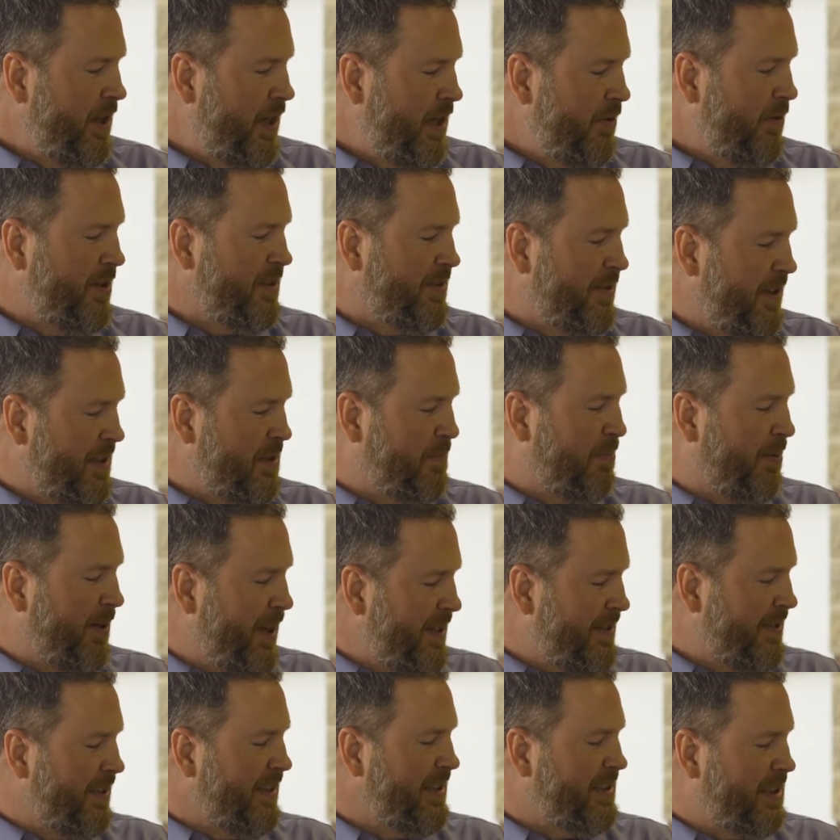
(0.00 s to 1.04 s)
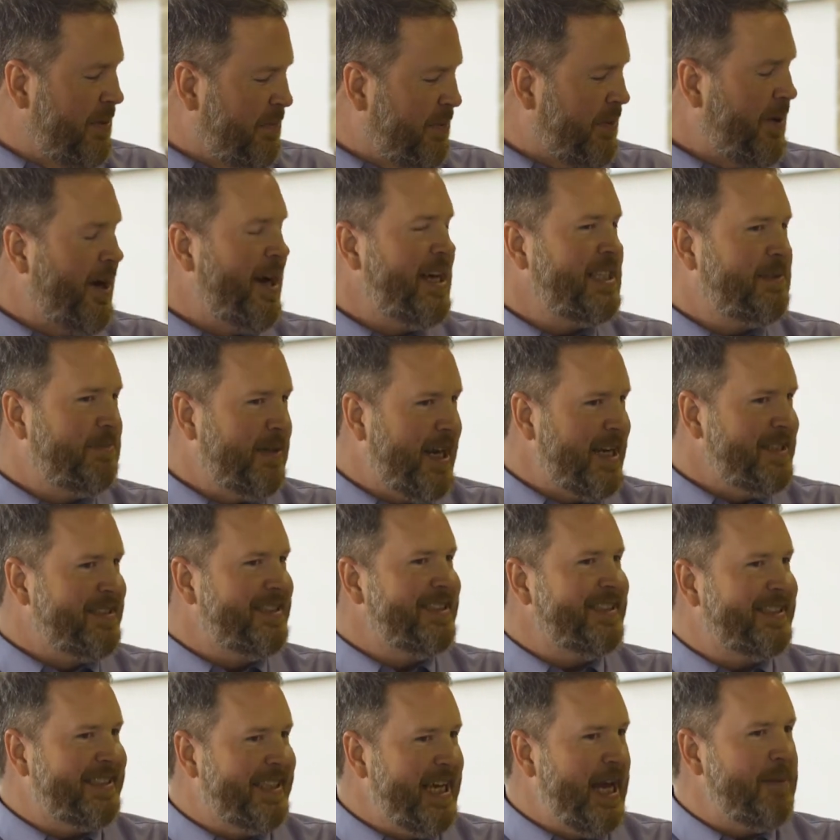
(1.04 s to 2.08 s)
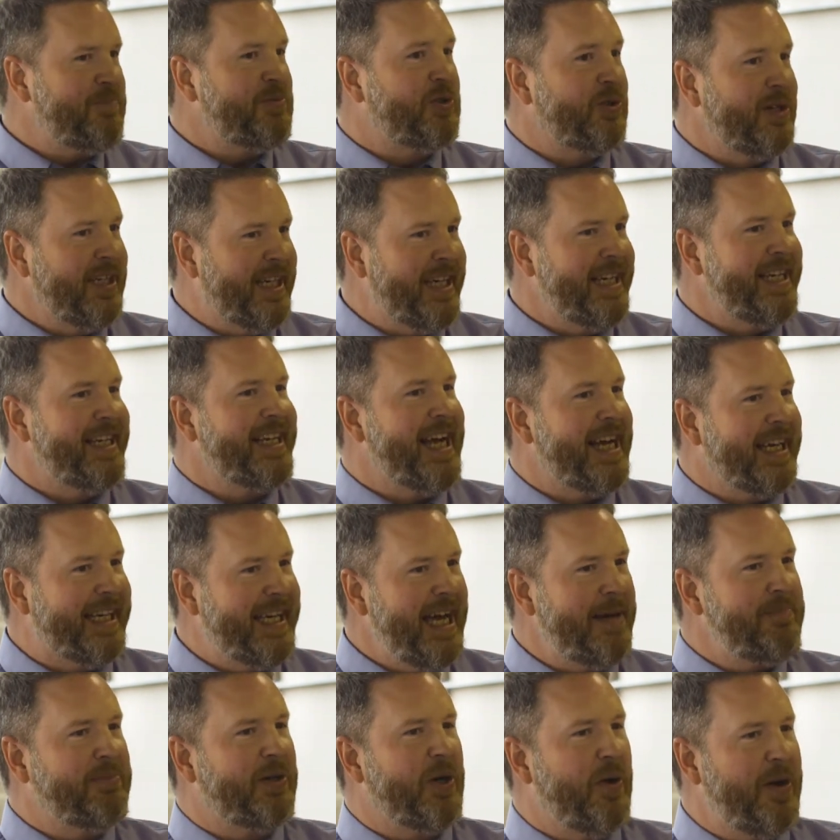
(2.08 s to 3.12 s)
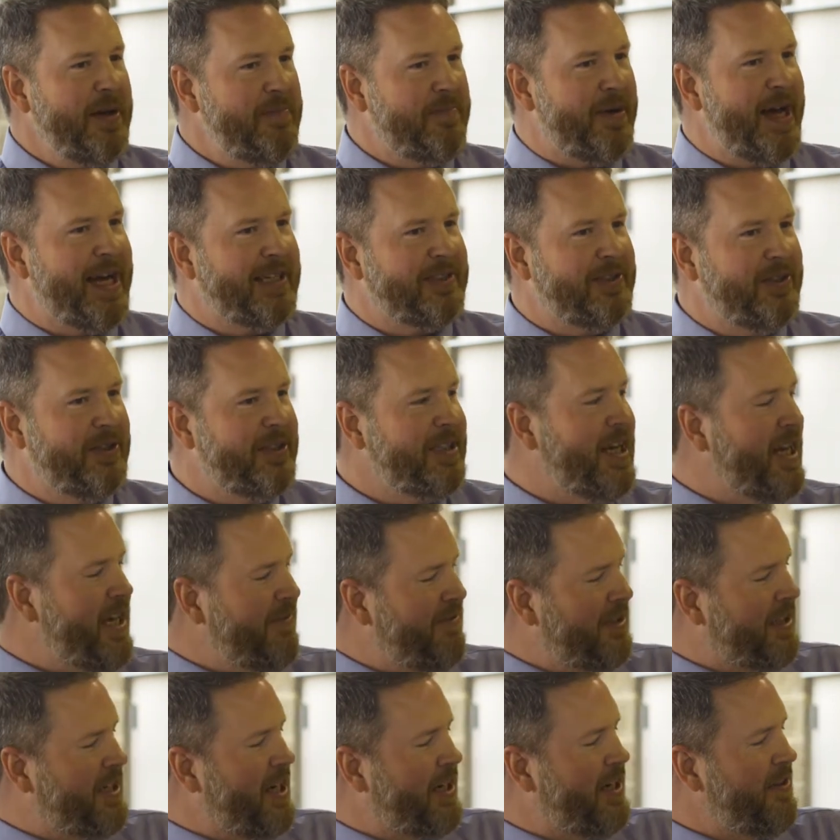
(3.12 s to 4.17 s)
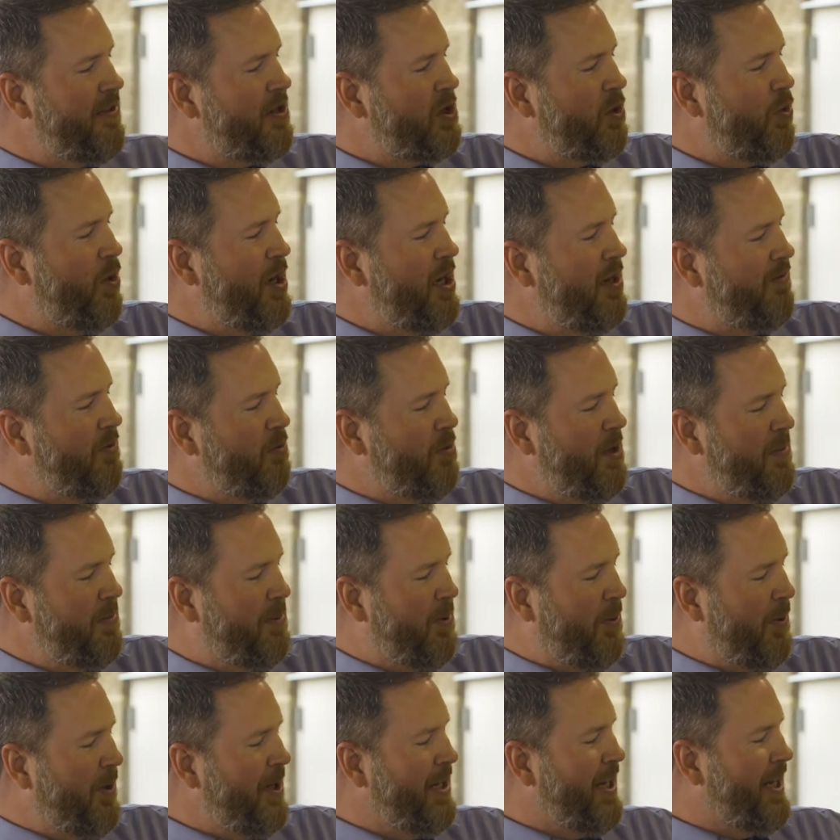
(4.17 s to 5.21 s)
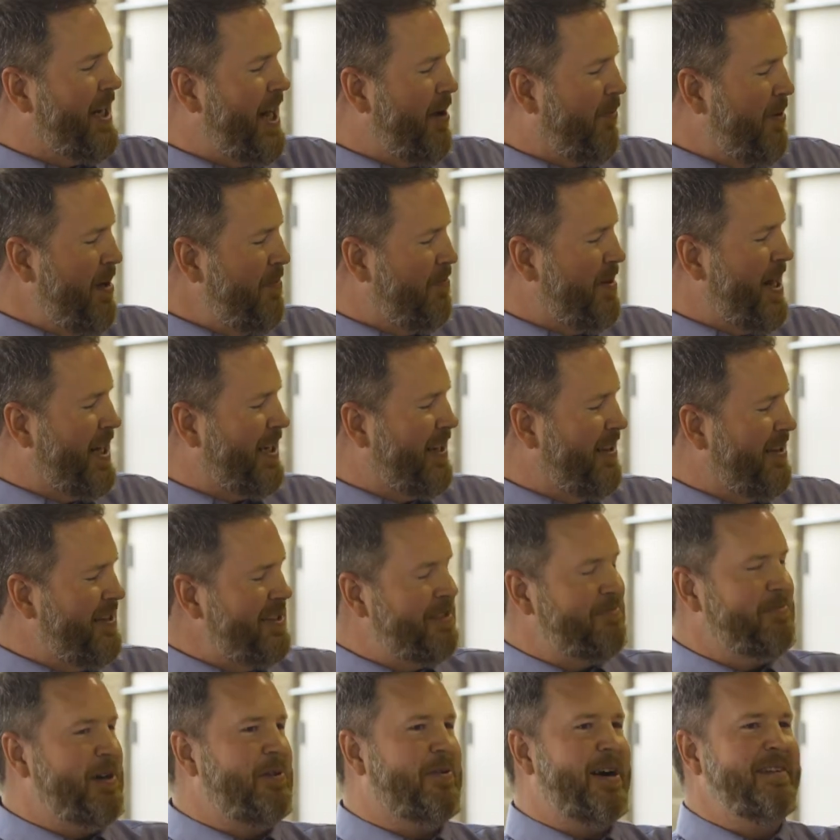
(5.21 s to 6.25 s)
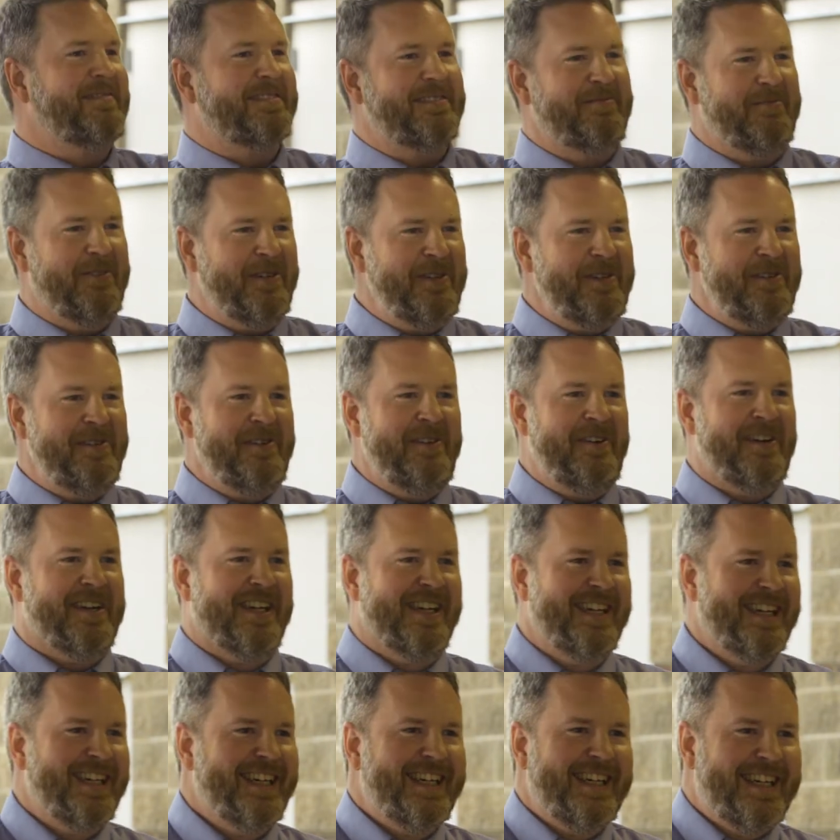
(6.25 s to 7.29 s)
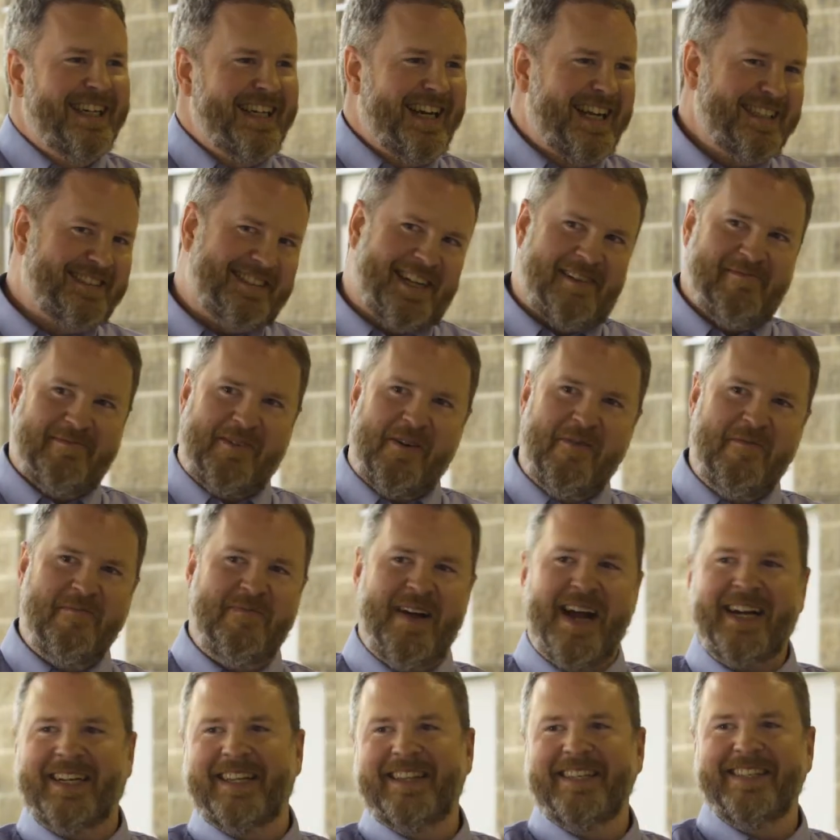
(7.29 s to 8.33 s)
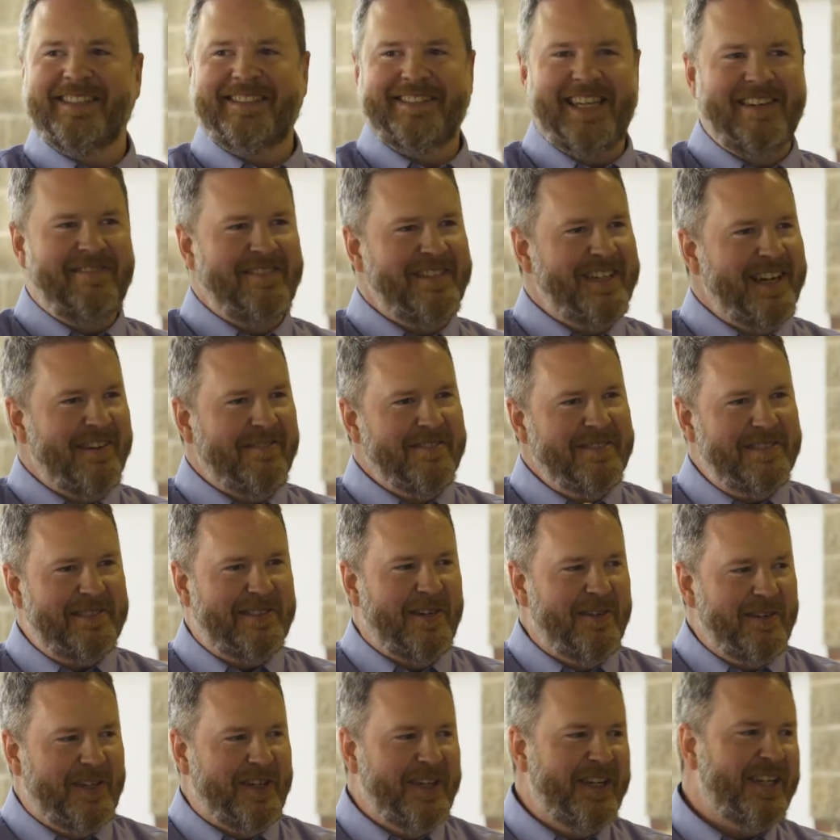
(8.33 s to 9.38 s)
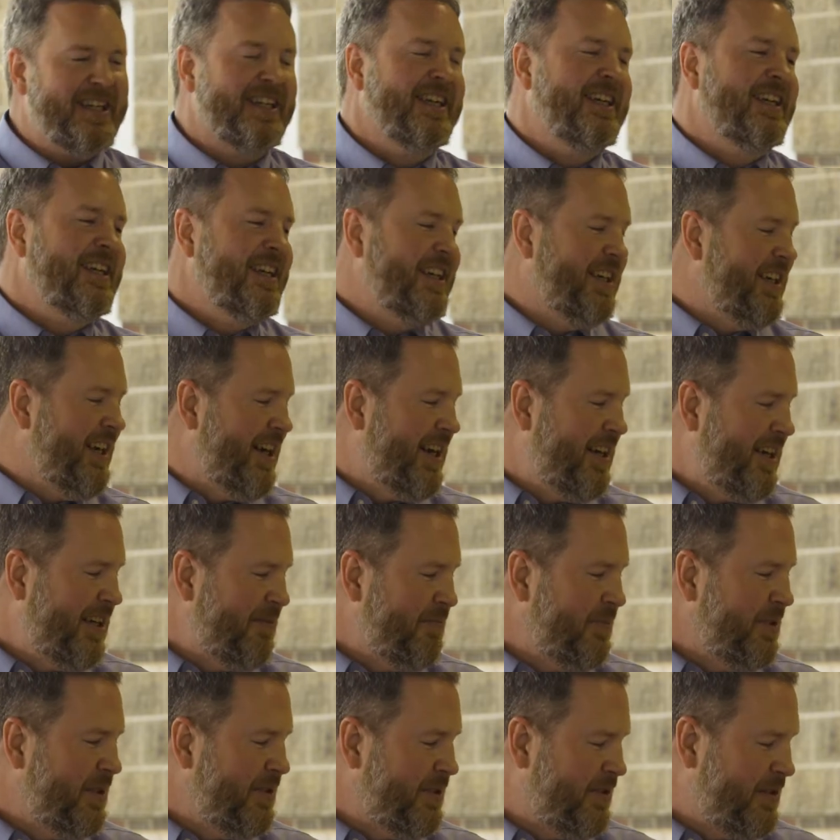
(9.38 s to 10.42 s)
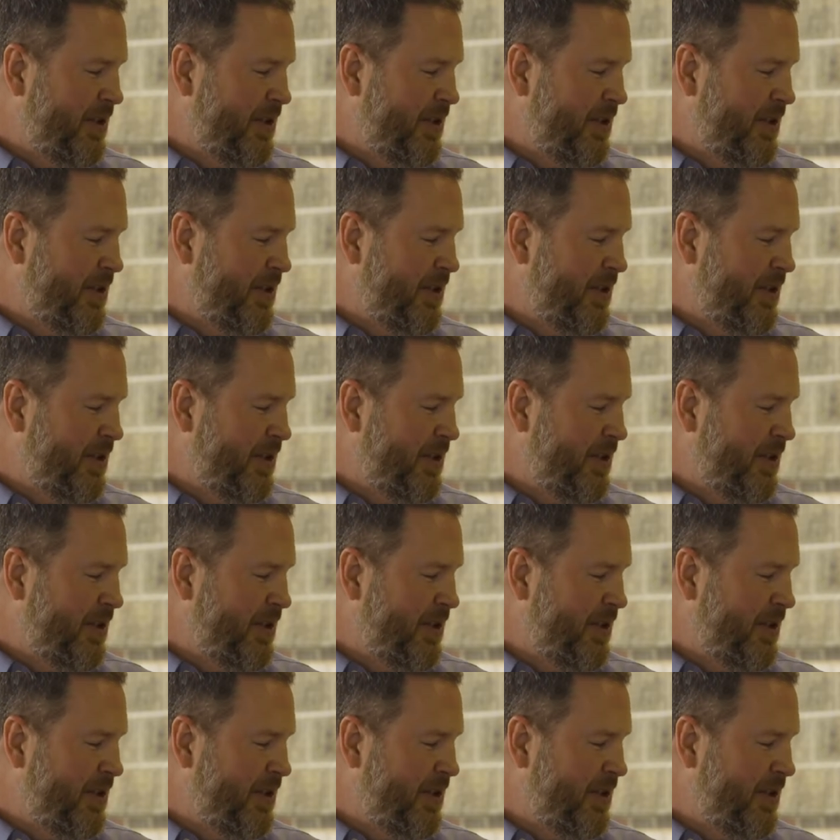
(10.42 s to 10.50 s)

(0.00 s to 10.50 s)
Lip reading: don't want to say I was pleasantly surprised, but I just kept drinking it, and I kept going back to it. And I even got into the 12 at one point, and I went back to this. And my wife said, "What are you doing?" I said, "I'm going back to this 7-year. It was so good." And